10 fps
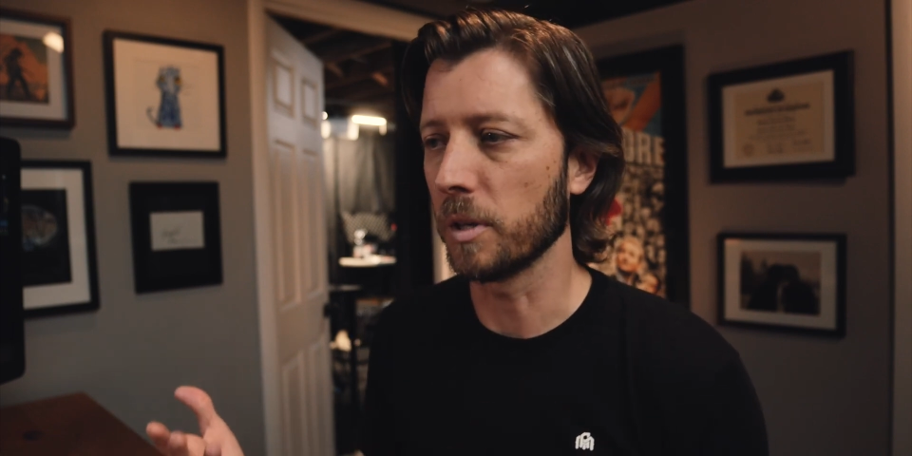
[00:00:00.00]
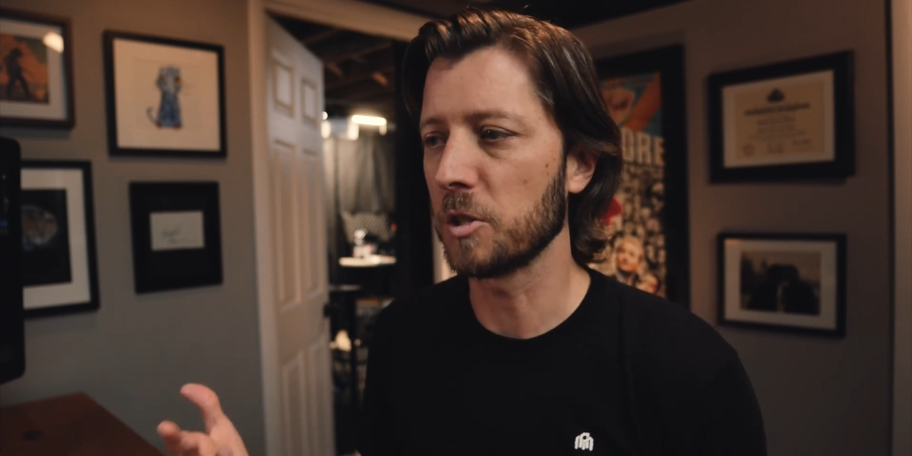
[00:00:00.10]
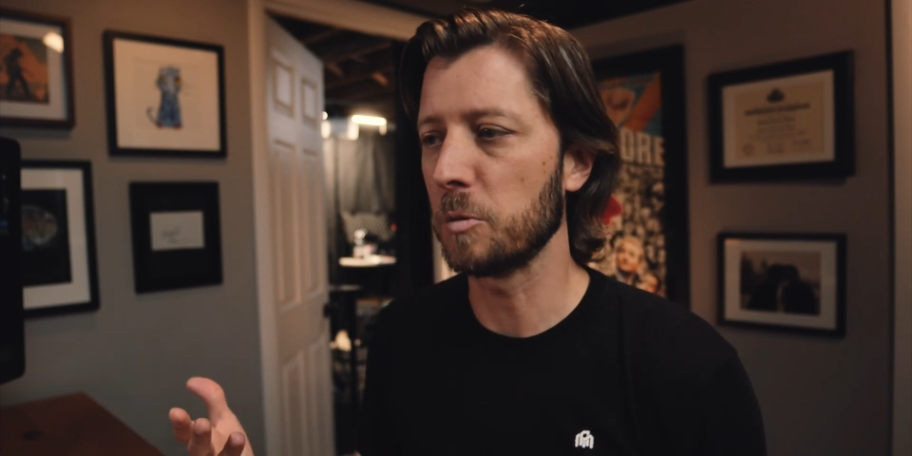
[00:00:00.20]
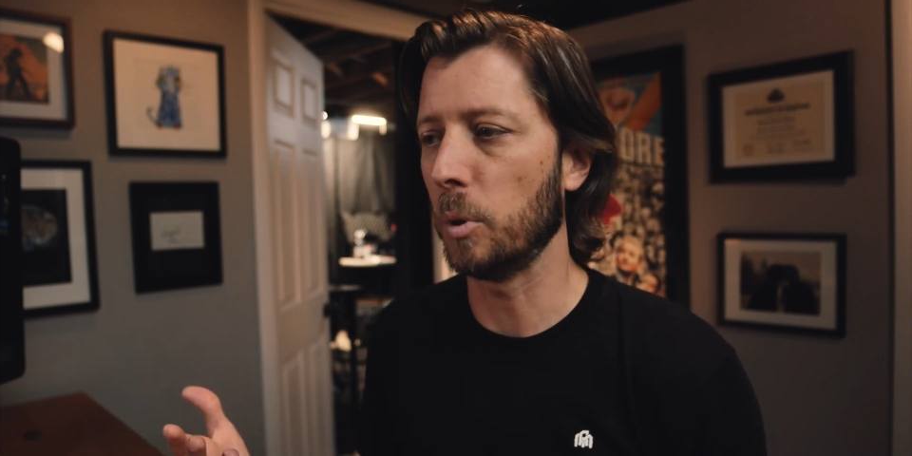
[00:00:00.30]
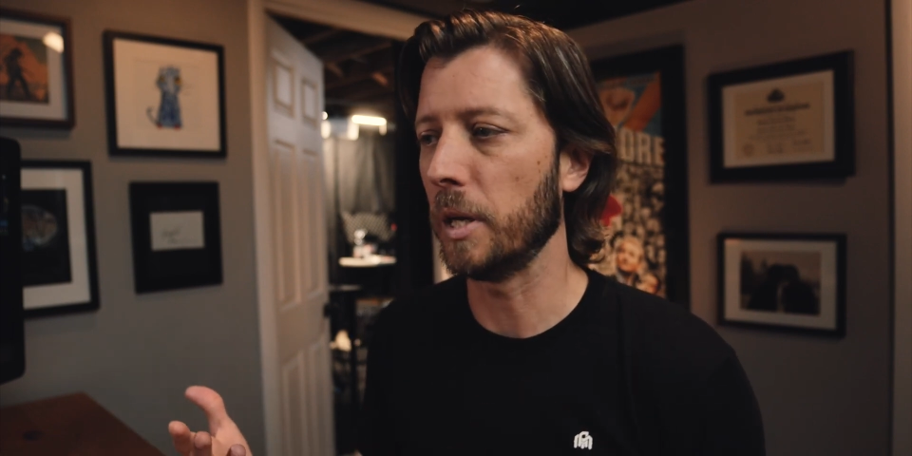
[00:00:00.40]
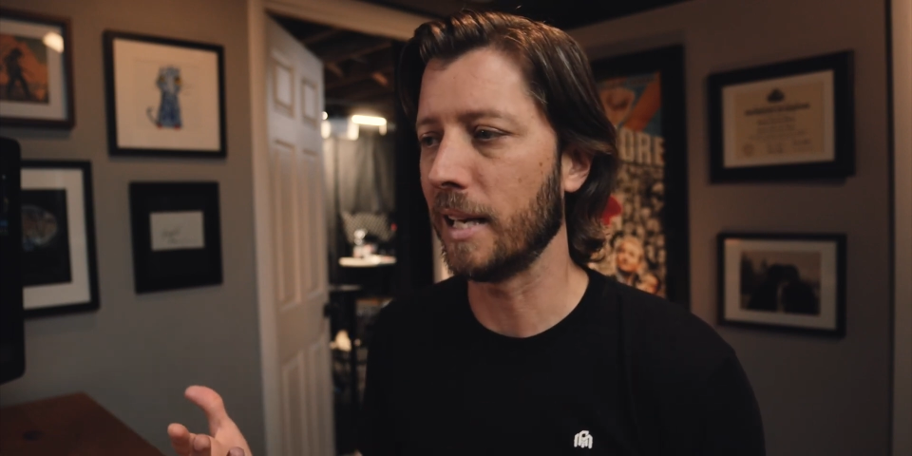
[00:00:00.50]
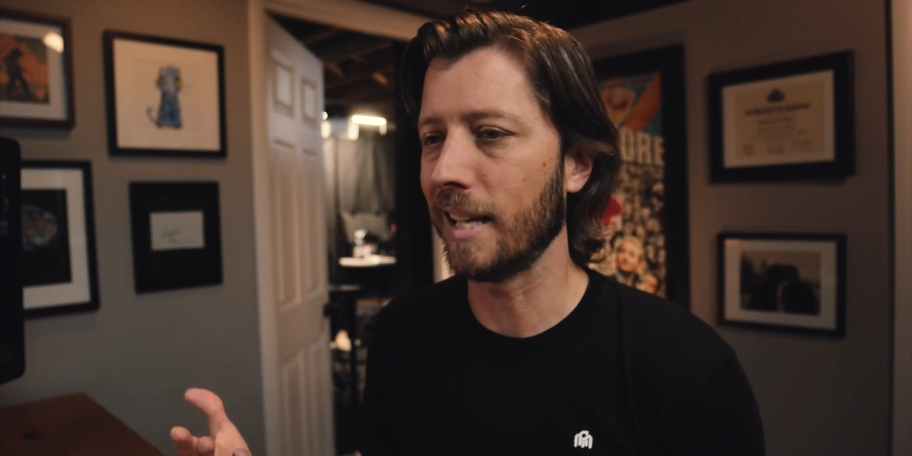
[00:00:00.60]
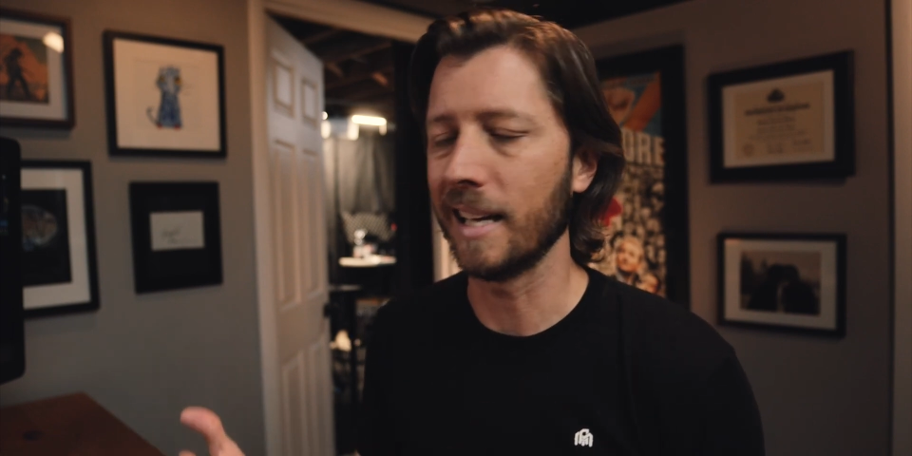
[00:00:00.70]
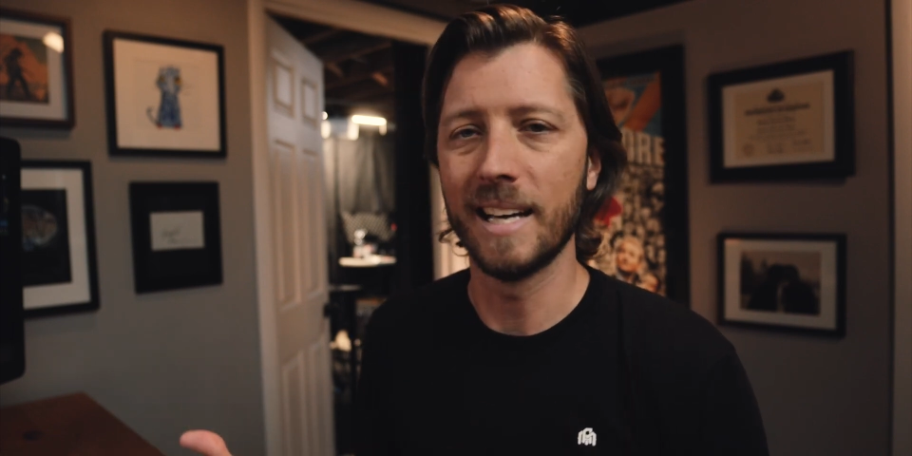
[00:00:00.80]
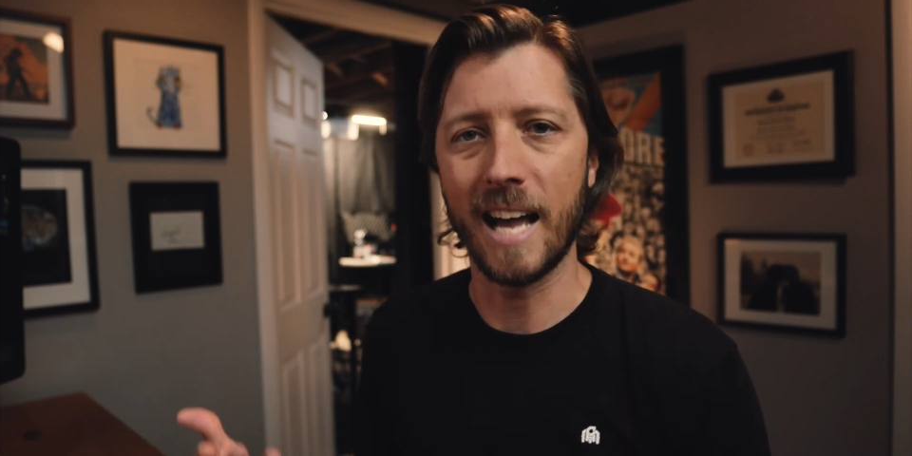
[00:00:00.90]

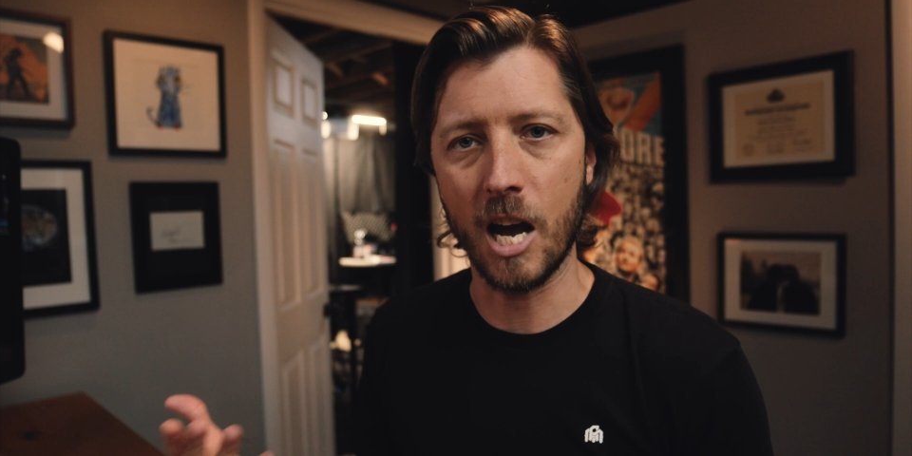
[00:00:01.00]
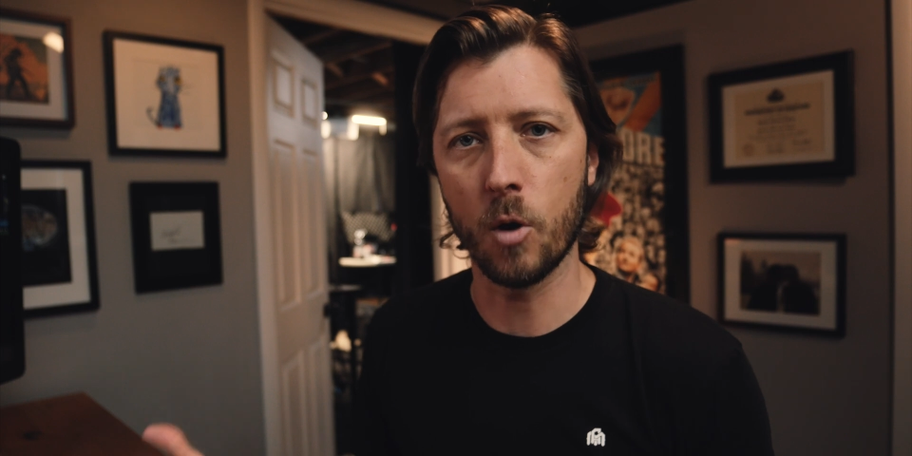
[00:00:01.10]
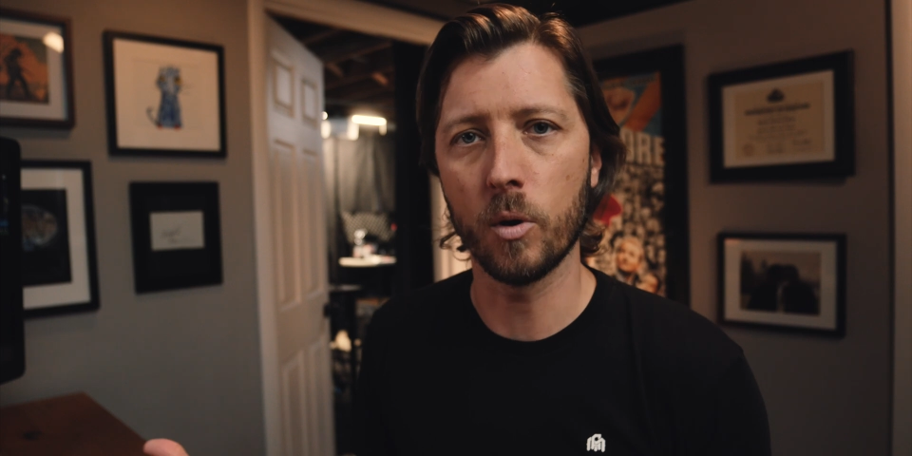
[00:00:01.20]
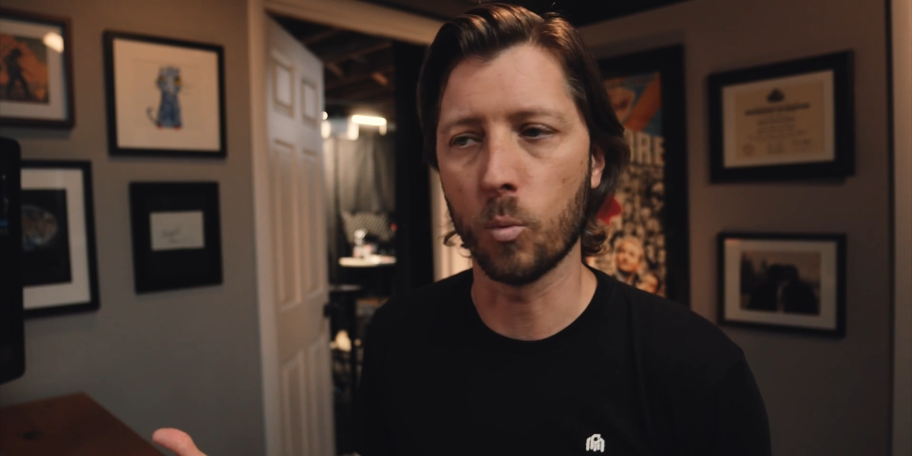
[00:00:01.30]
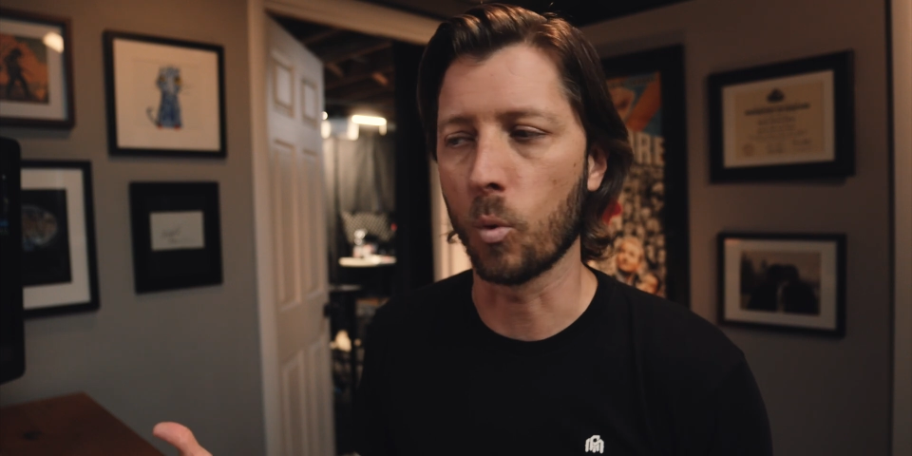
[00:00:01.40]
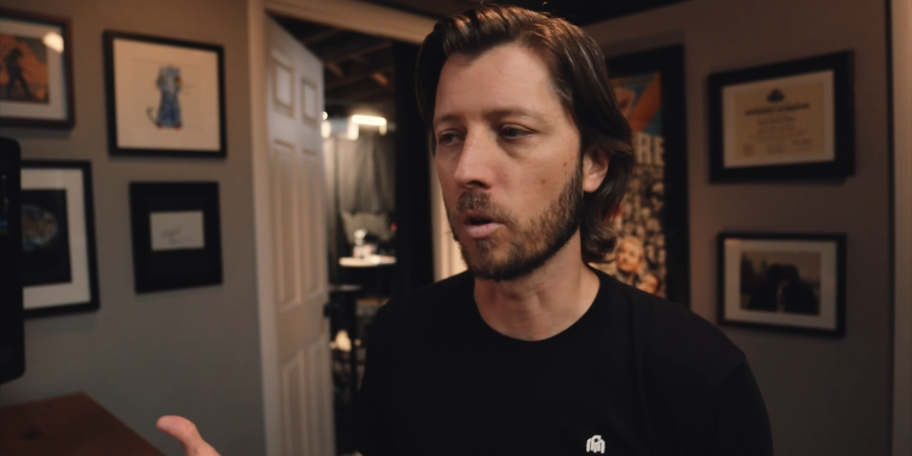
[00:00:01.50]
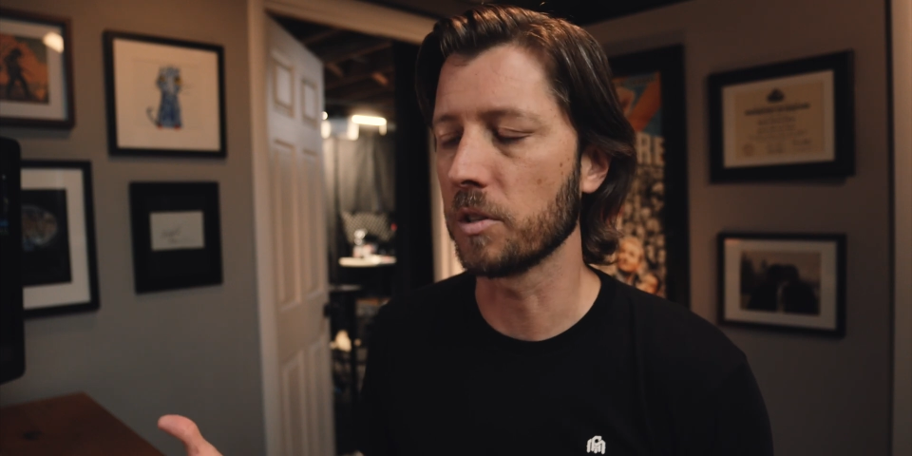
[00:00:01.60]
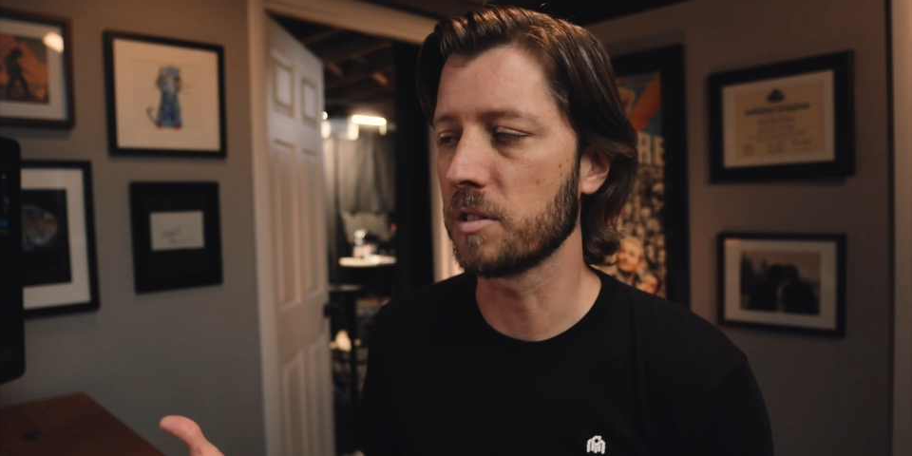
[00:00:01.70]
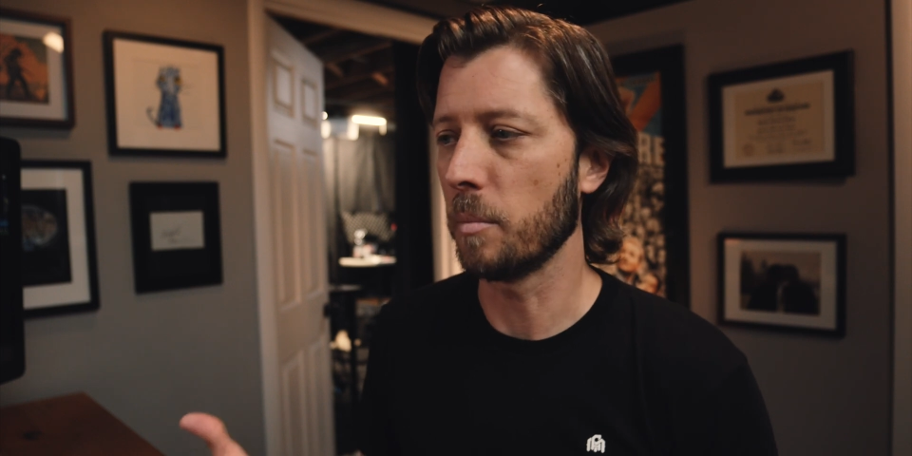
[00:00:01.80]
explaining how it works,